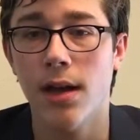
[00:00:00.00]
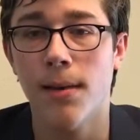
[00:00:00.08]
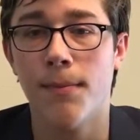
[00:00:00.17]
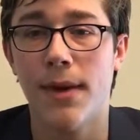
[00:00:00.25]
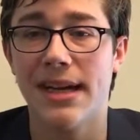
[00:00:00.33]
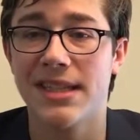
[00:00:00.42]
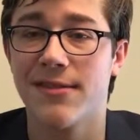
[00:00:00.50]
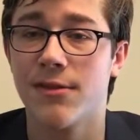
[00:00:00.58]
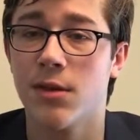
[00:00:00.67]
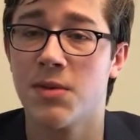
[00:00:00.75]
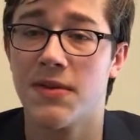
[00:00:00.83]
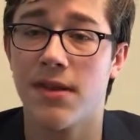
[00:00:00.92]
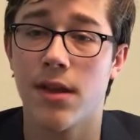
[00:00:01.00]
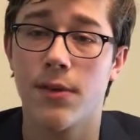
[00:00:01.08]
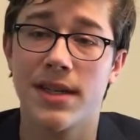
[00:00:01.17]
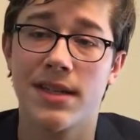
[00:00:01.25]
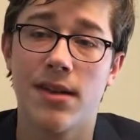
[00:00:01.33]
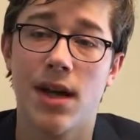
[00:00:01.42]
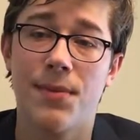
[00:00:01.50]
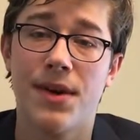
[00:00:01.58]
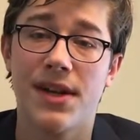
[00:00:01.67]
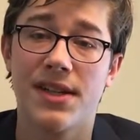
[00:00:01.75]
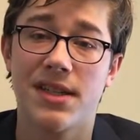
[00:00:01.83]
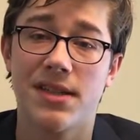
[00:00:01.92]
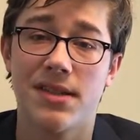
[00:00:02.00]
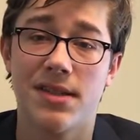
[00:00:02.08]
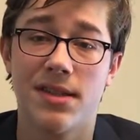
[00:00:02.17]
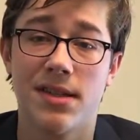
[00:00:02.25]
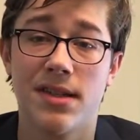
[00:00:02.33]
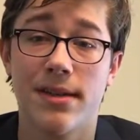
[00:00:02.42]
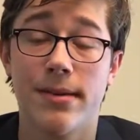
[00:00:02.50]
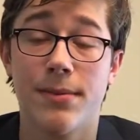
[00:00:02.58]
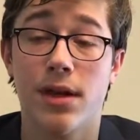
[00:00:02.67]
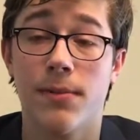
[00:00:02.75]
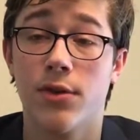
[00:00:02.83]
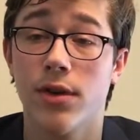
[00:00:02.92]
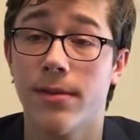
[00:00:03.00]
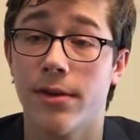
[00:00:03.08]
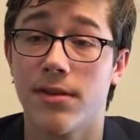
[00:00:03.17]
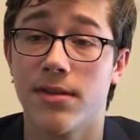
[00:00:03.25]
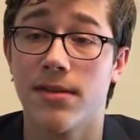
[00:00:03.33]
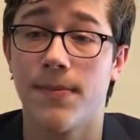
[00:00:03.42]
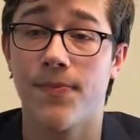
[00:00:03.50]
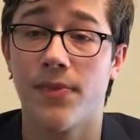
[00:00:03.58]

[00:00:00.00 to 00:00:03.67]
Massive groups of otherwise law-abiding citizens had suddenly become criminals,